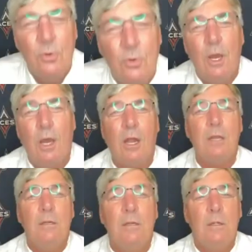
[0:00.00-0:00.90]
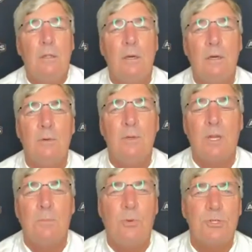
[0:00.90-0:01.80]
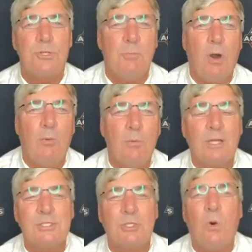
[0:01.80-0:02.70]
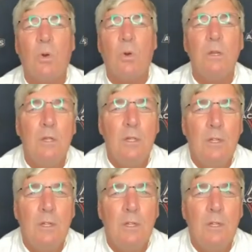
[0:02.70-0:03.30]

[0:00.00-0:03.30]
who we are. Uh, we want to push the ball. We want to score.